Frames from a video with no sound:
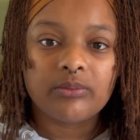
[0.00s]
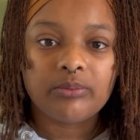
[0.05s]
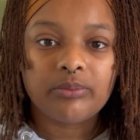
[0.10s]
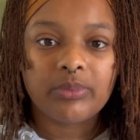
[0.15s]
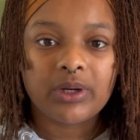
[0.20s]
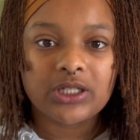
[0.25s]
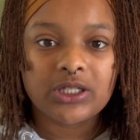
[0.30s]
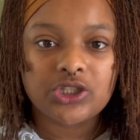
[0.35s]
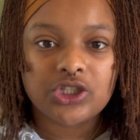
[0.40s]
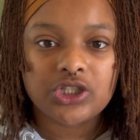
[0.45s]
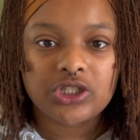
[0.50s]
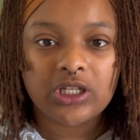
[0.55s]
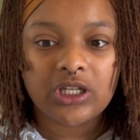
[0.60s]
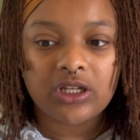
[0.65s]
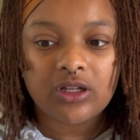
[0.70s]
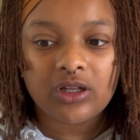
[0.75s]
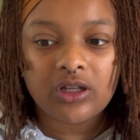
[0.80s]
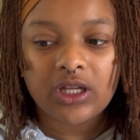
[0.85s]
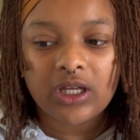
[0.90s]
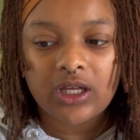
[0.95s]
punch
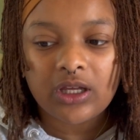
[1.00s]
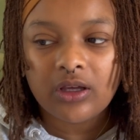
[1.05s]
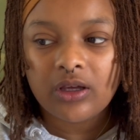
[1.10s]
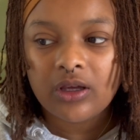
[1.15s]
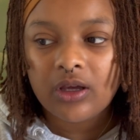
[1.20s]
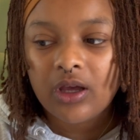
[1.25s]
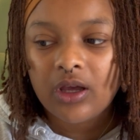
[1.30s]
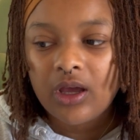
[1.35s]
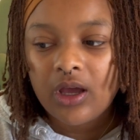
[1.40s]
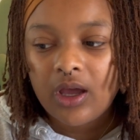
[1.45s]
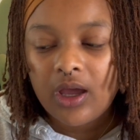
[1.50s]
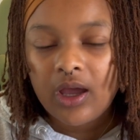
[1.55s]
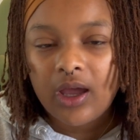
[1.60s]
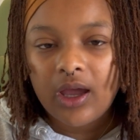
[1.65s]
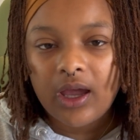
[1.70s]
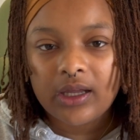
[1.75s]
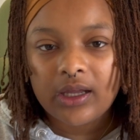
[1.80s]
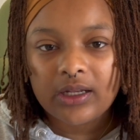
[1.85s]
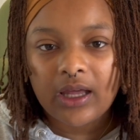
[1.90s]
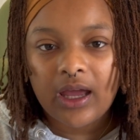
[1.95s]
needling,
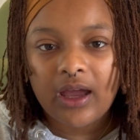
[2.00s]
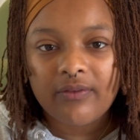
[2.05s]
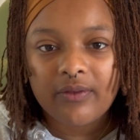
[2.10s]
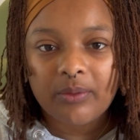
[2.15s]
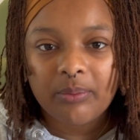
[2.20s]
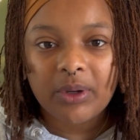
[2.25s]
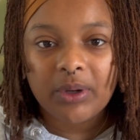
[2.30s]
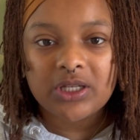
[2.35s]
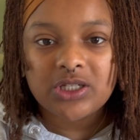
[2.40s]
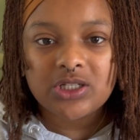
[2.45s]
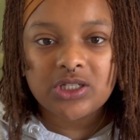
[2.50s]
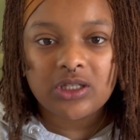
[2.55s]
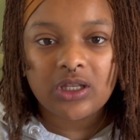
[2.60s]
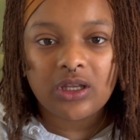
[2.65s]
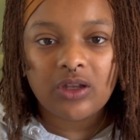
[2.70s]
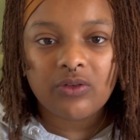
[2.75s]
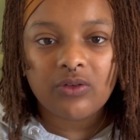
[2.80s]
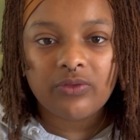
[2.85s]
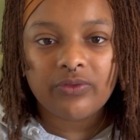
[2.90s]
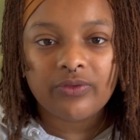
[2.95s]
and I have a punch
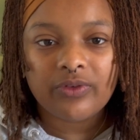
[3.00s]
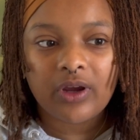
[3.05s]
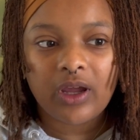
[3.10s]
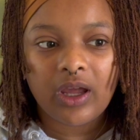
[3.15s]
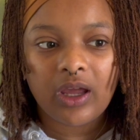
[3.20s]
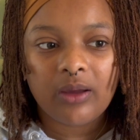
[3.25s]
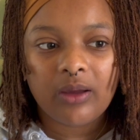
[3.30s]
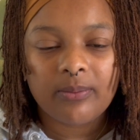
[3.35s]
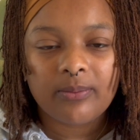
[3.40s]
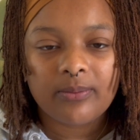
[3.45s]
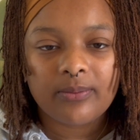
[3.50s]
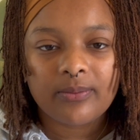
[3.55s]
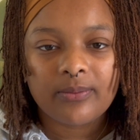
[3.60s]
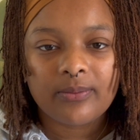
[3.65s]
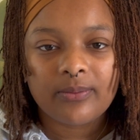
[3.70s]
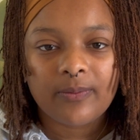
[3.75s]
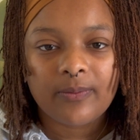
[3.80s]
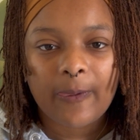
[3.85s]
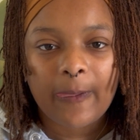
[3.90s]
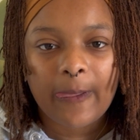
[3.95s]
needle frame
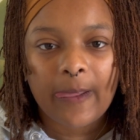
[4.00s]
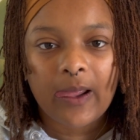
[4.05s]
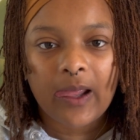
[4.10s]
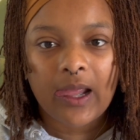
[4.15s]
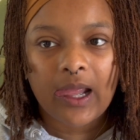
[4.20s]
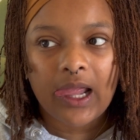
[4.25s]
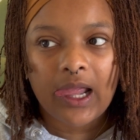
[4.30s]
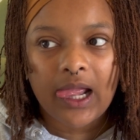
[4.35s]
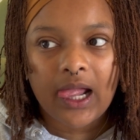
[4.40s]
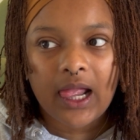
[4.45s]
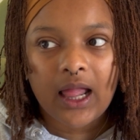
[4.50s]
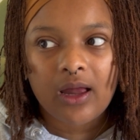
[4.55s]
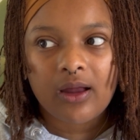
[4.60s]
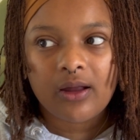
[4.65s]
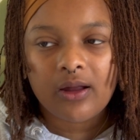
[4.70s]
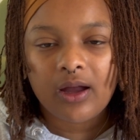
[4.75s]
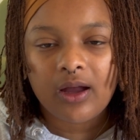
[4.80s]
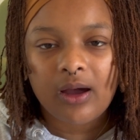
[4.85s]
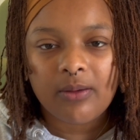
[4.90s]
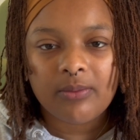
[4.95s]

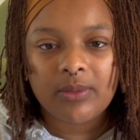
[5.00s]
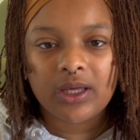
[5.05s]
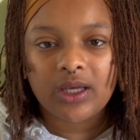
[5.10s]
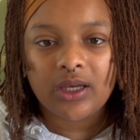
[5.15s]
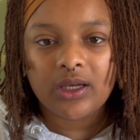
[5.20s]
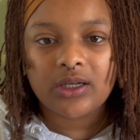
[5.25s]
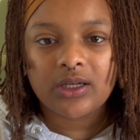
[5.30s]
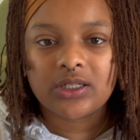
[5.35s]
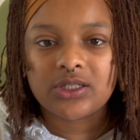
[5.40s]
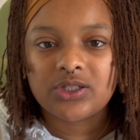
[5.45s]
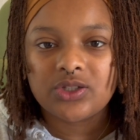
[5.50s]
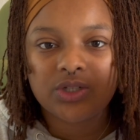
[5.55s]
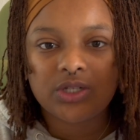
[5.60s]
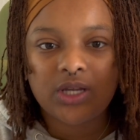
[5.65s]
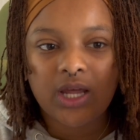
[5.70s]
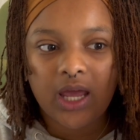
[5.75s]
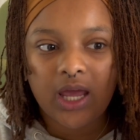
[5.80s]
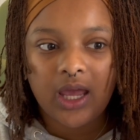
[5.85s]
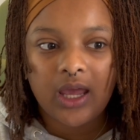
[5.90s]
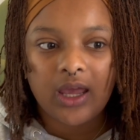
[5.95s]
coming
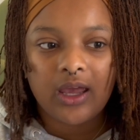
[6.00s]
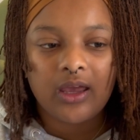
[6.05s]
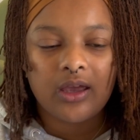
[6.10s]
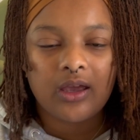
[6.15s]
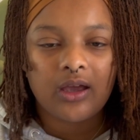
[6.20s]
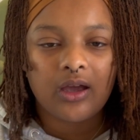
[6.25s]
today.